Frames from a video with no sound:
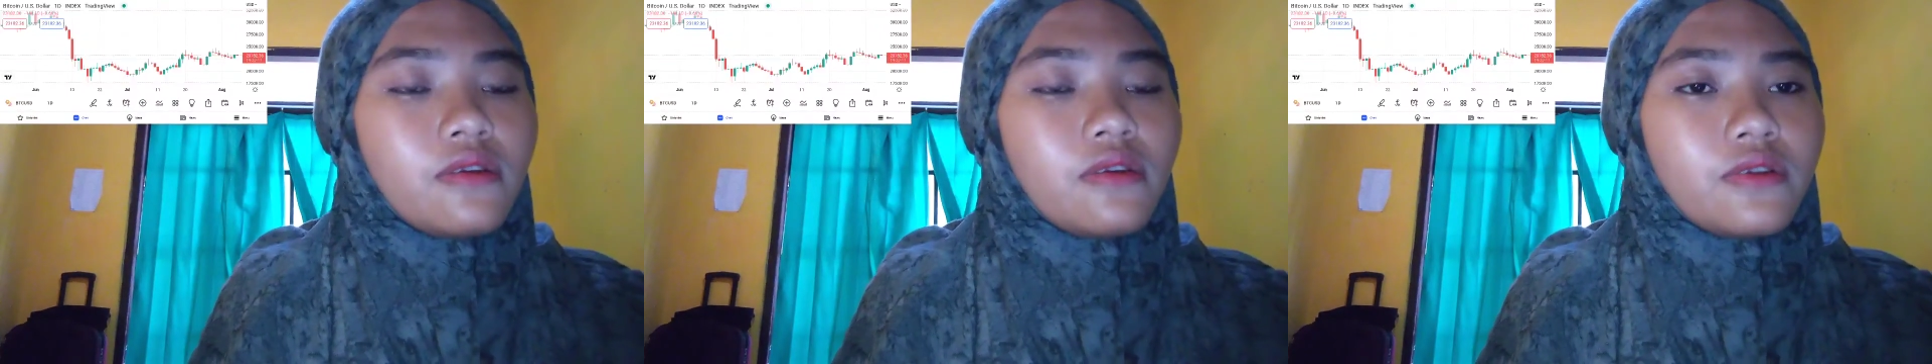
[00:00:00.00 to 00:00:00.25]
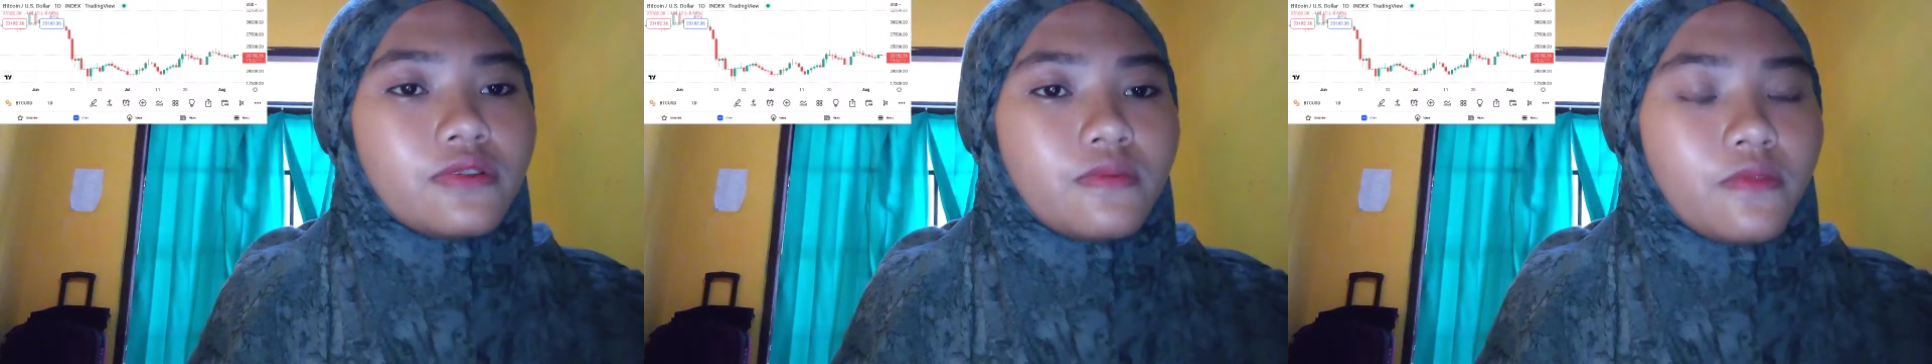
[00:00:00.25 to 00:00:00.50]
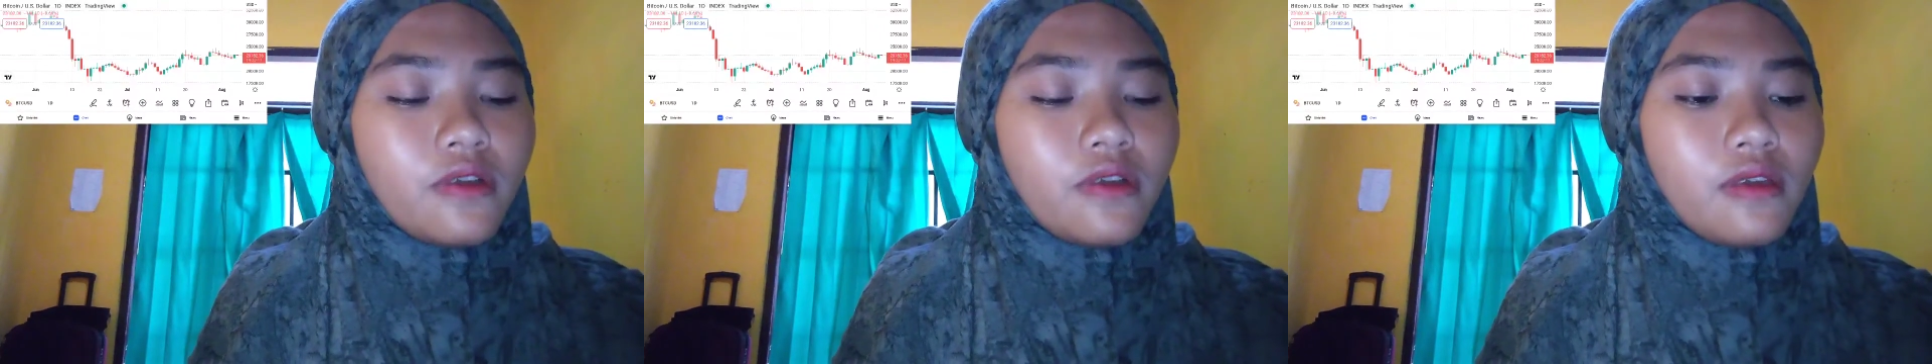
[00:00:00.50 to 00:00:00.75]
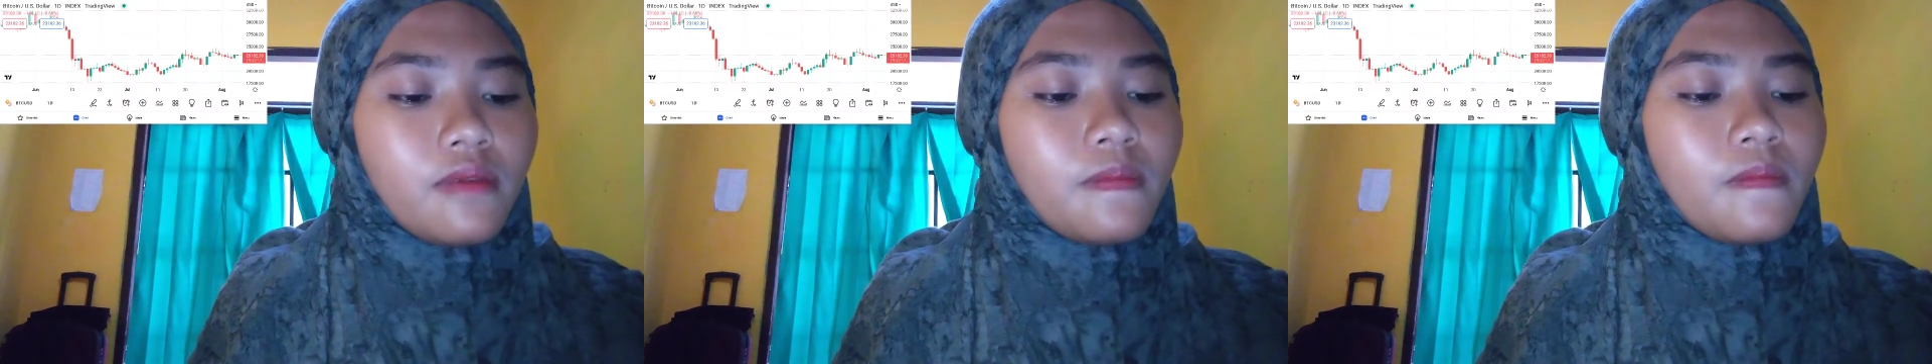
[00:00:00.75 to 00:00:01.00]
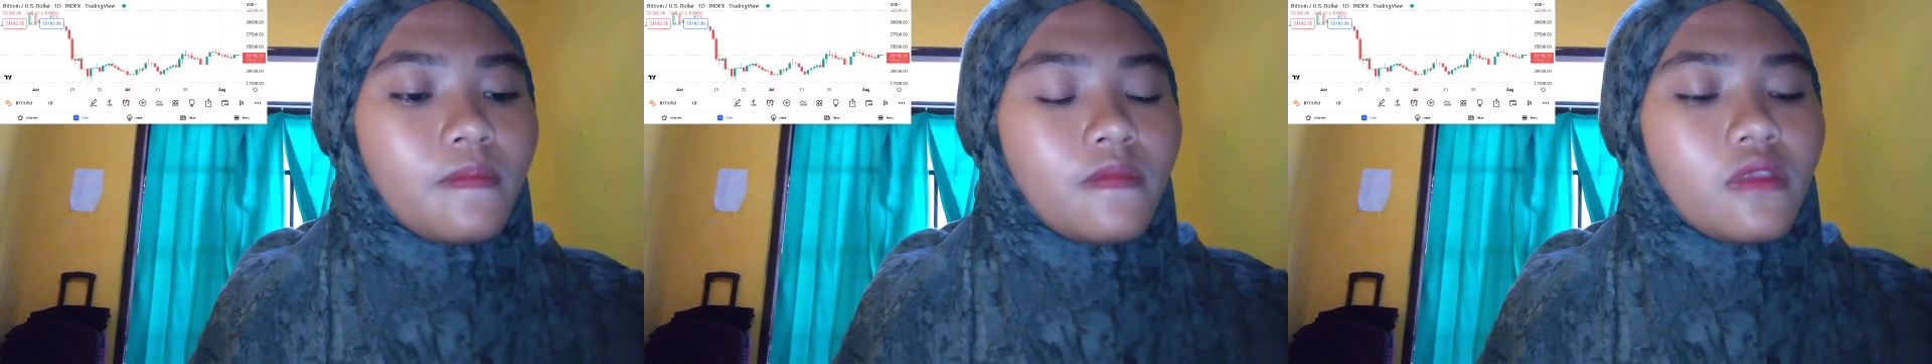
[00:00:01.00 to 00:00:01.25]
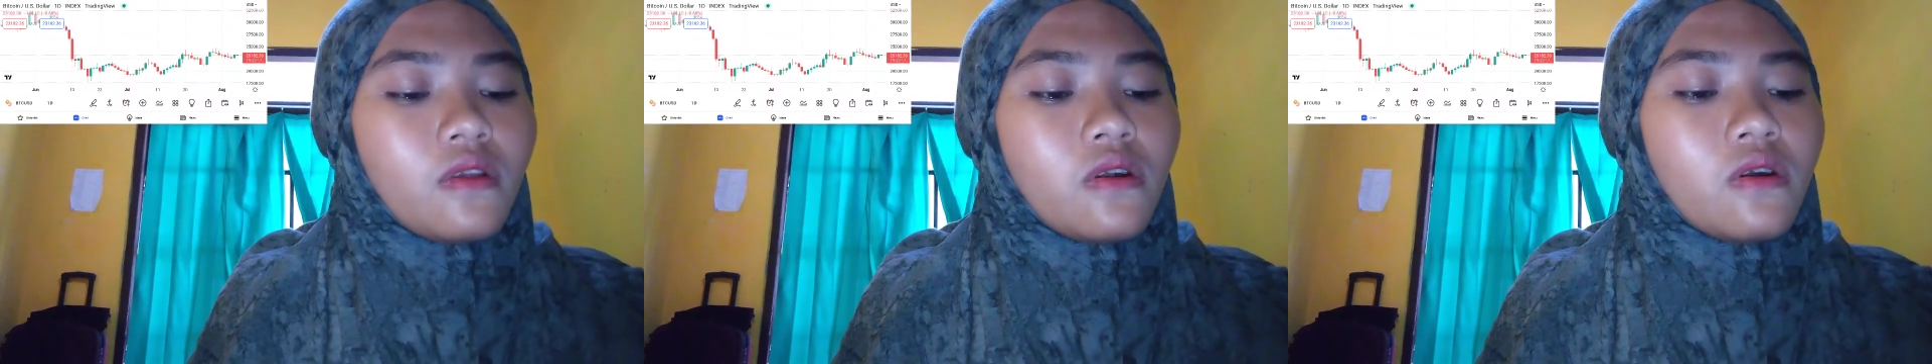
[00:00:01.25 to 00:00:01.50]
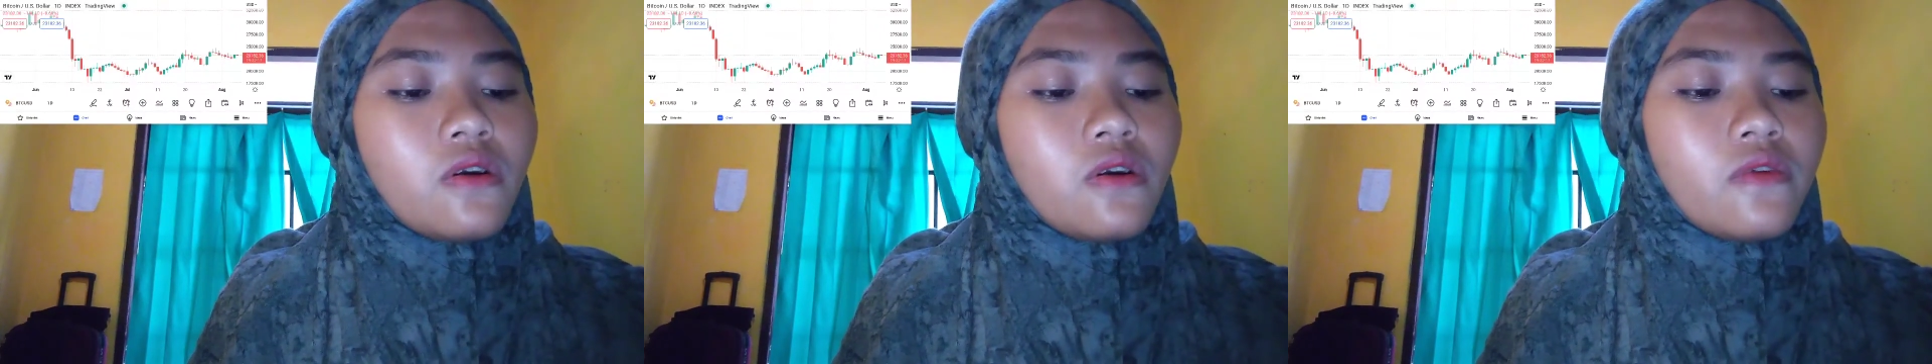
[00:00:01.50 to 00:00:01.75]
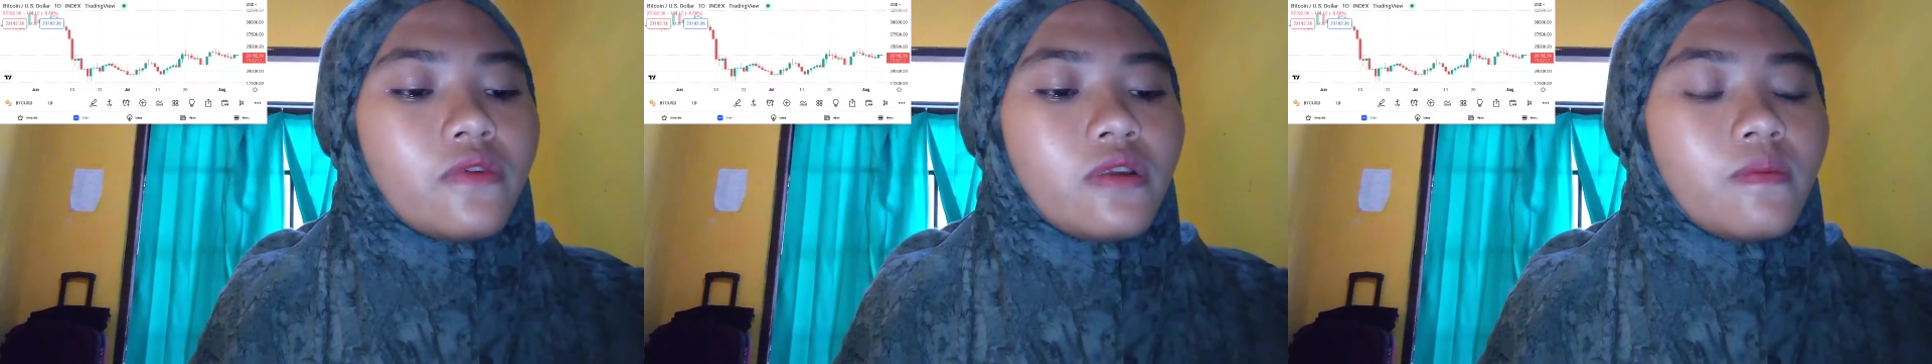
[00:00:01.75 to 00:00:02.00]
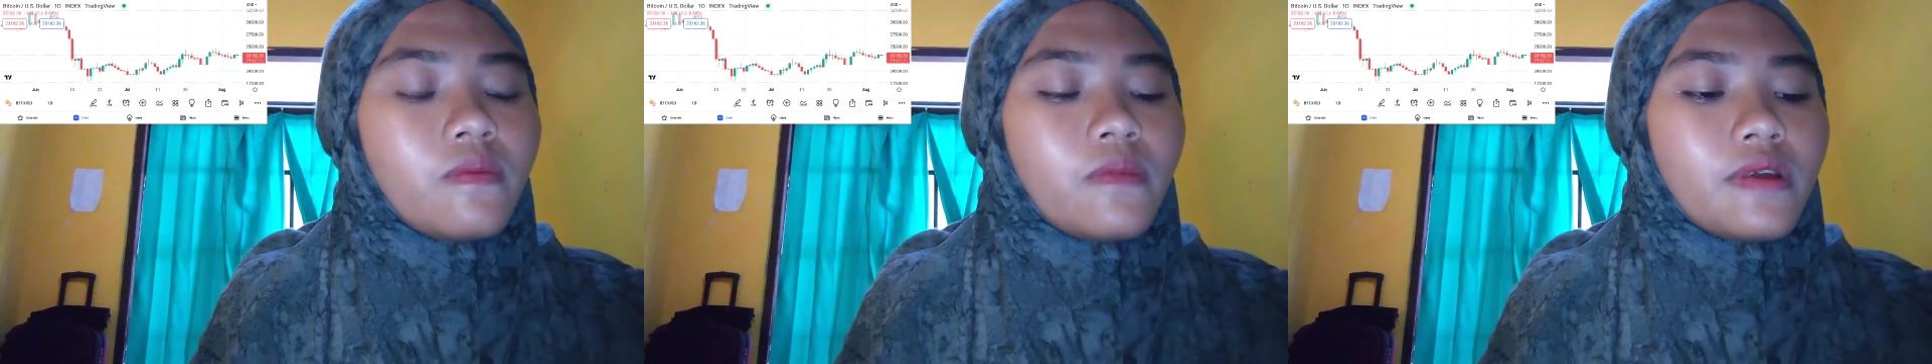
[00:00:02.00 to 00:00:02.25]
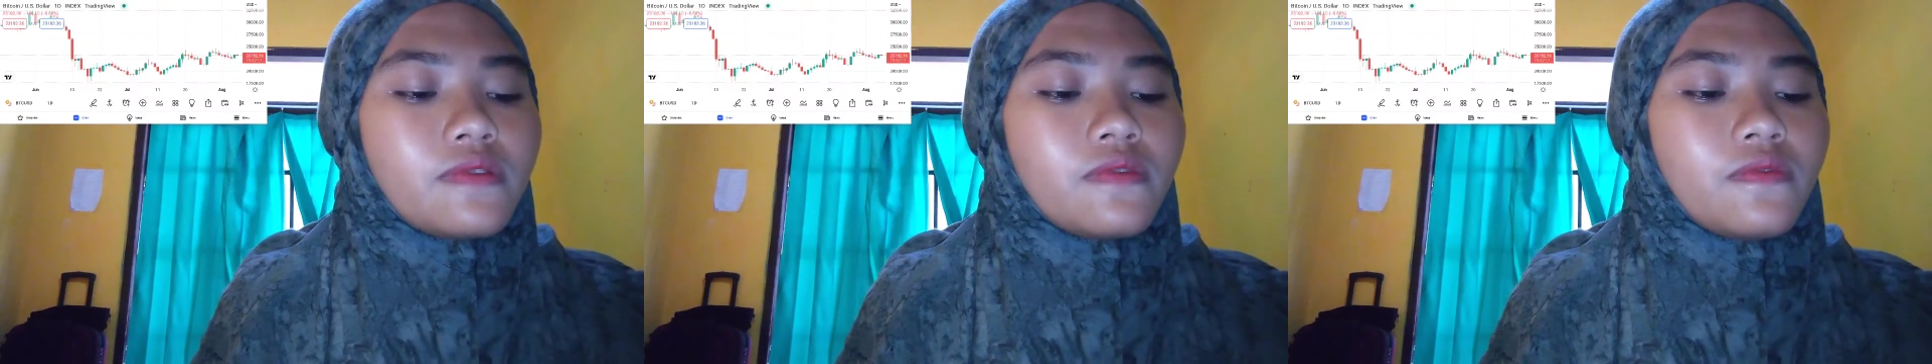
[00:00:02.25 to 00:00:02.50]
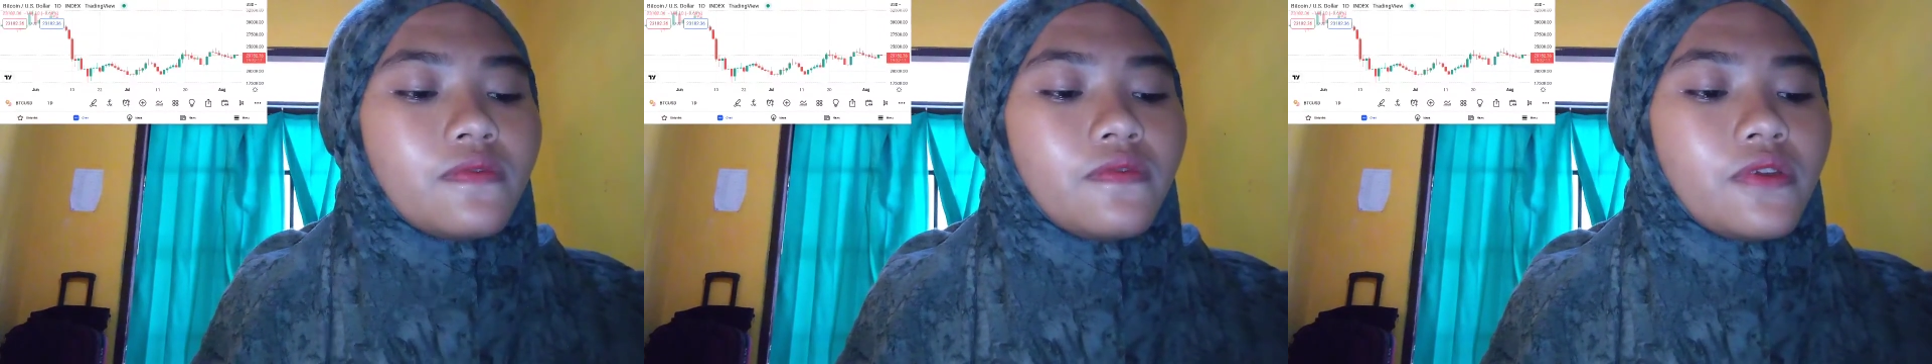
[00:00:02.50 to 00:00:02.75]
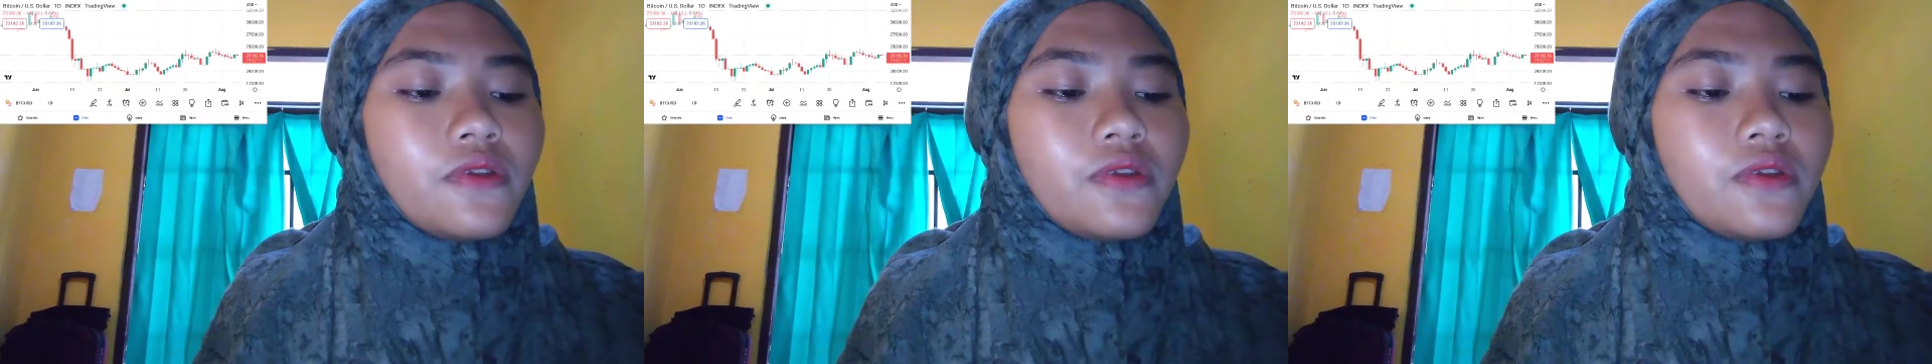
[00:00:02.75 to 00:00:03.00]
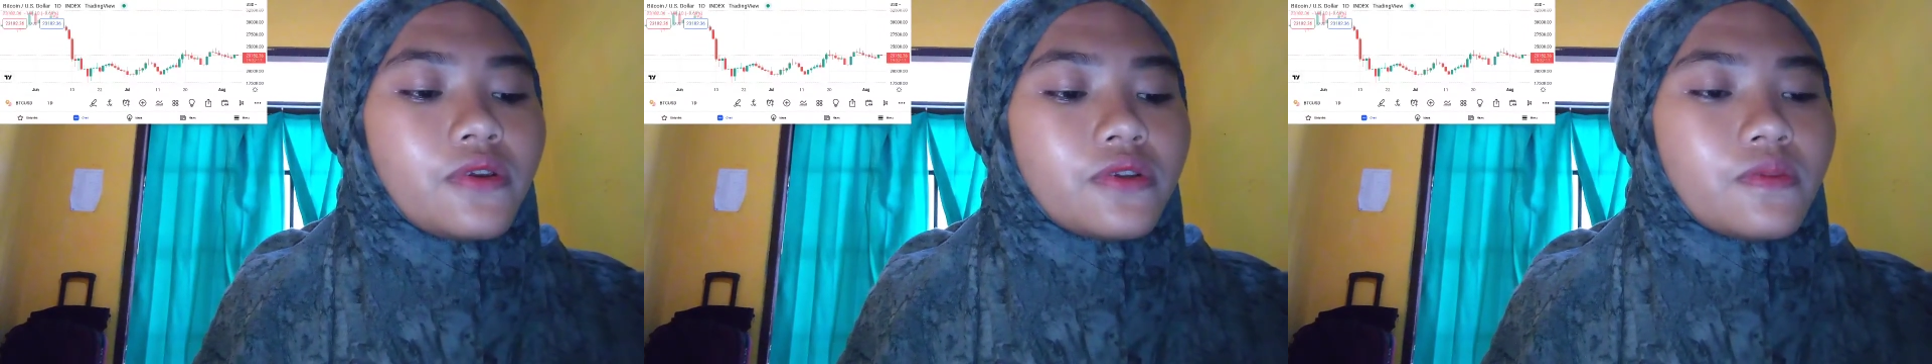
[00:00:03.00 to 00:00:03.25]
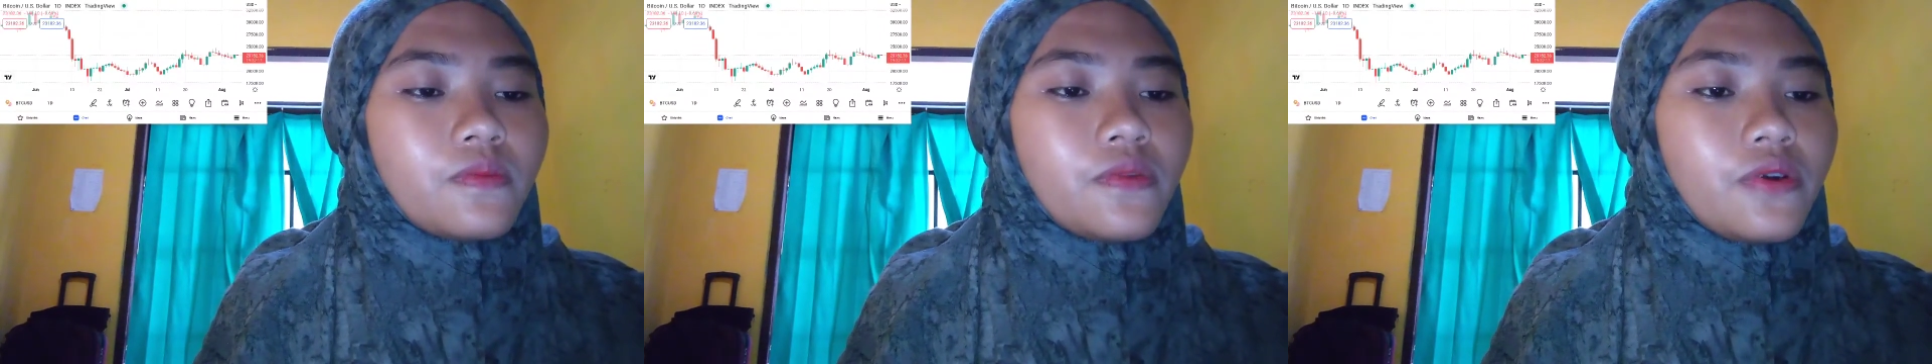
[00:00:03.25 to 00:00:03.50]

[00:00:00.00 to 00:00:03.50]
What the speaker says: Here's why. Over the past few years,